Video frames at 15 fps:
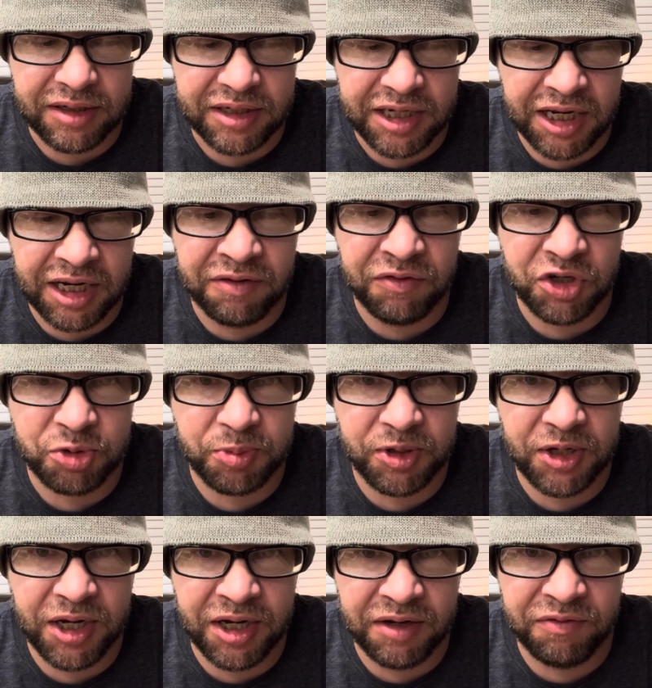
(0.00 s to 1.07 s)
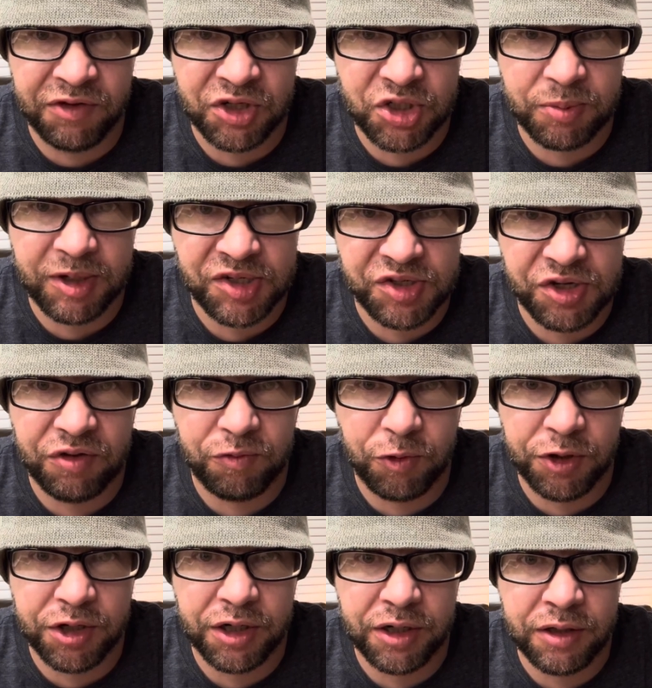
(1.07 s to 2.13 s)
envision myself
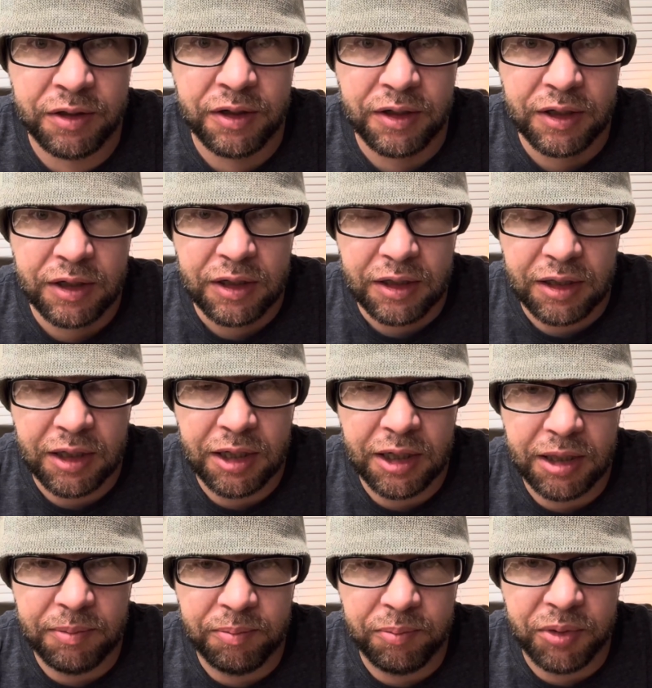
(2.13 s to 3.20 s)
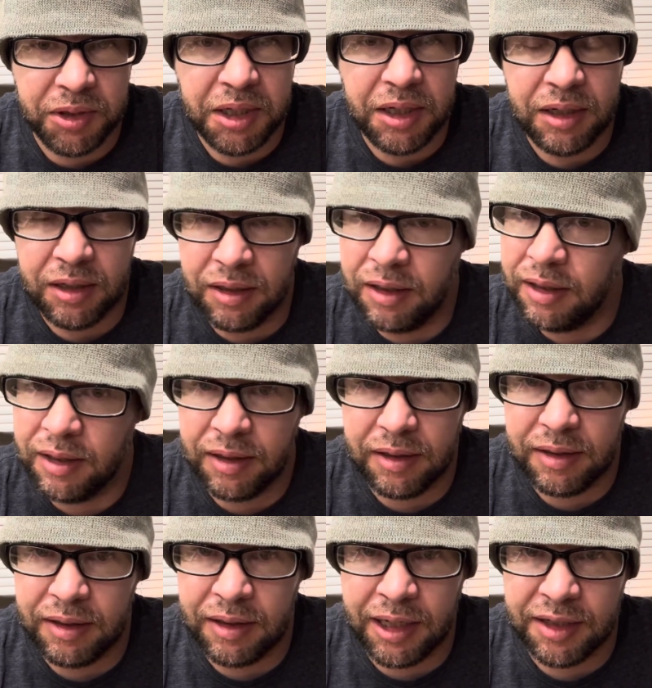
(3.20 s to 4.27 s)
working, but
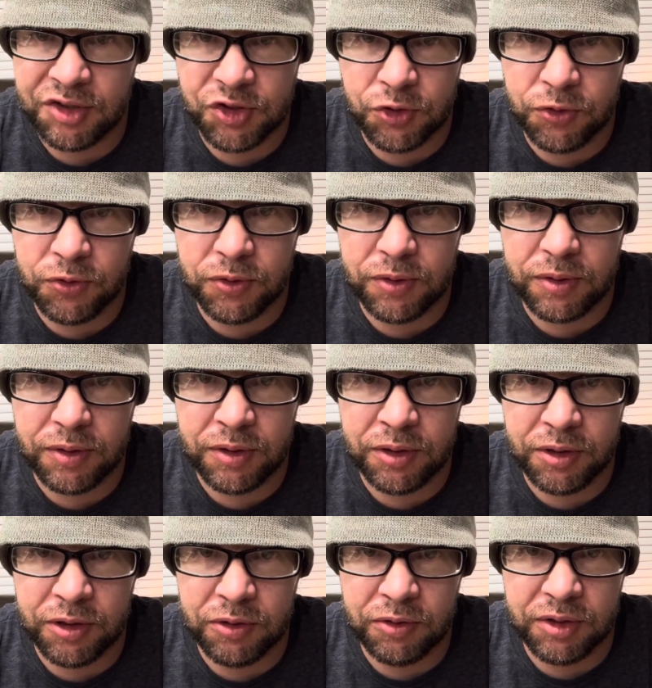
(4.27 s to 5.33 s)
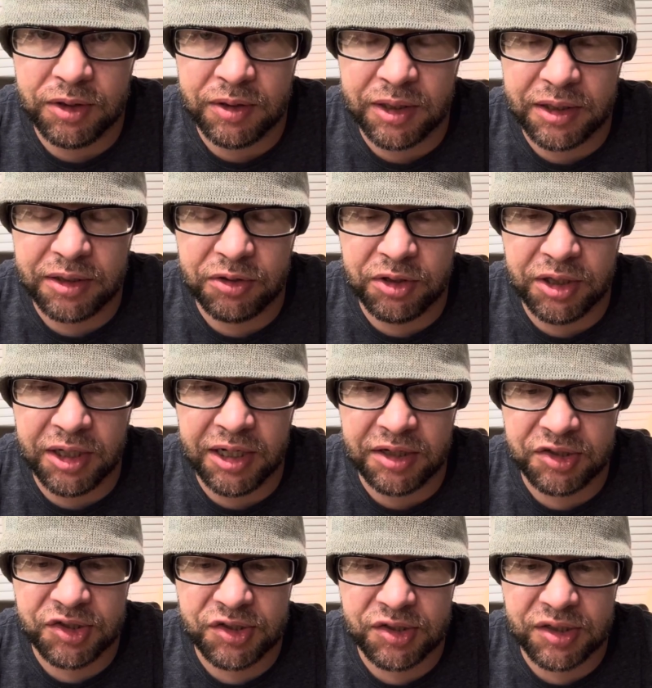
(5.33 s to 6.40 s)
not soon. You know, like in the
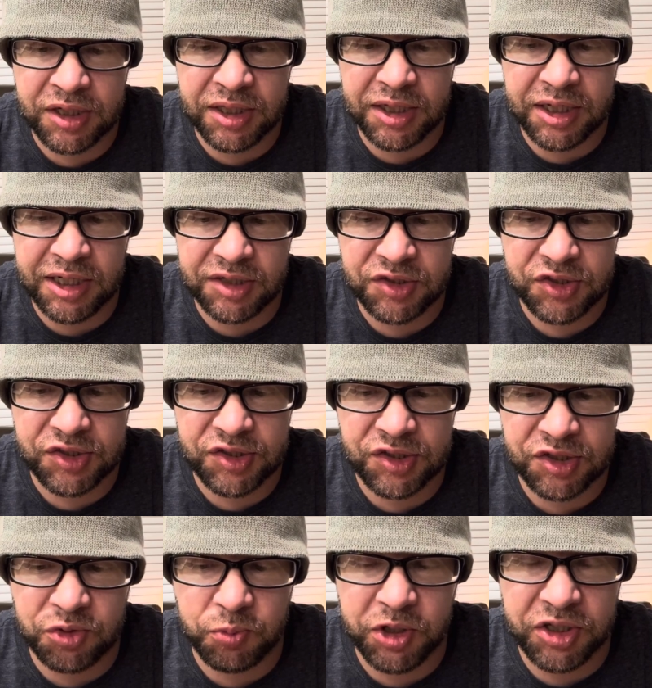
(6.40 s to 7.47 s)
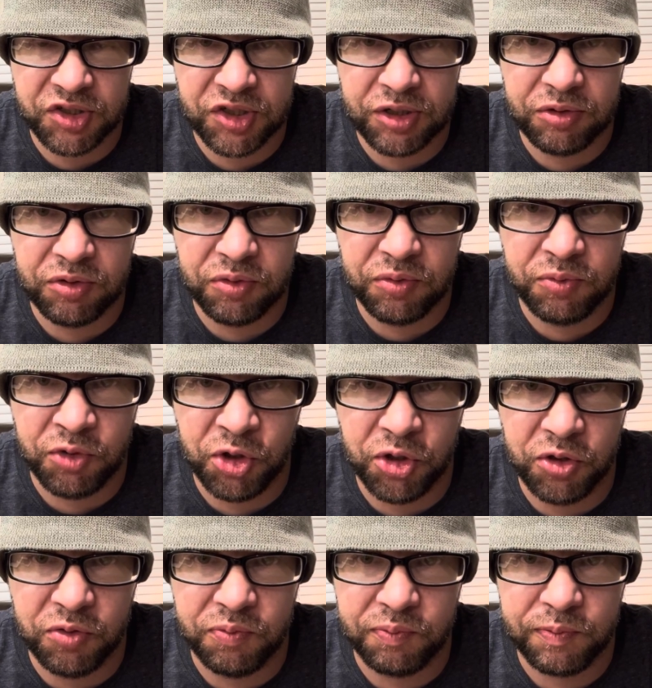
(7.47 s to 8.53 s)
next 6 months. You
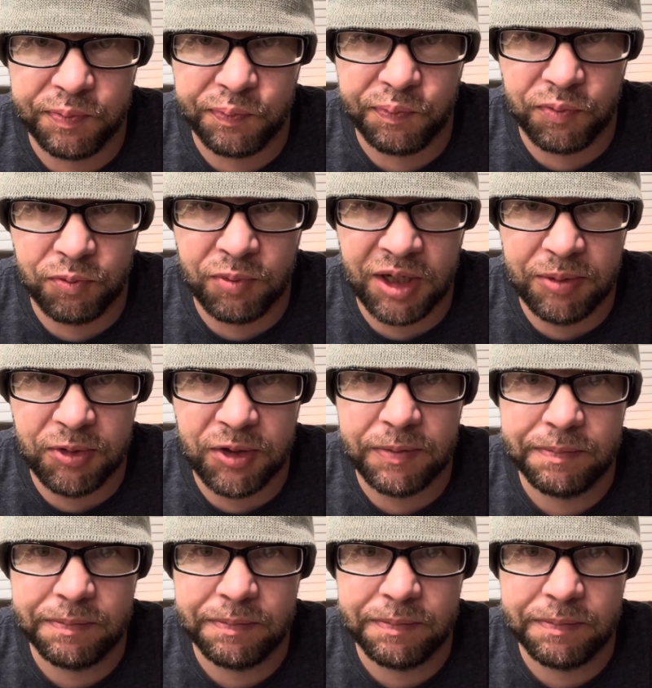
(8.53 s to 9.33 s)
know, maybe.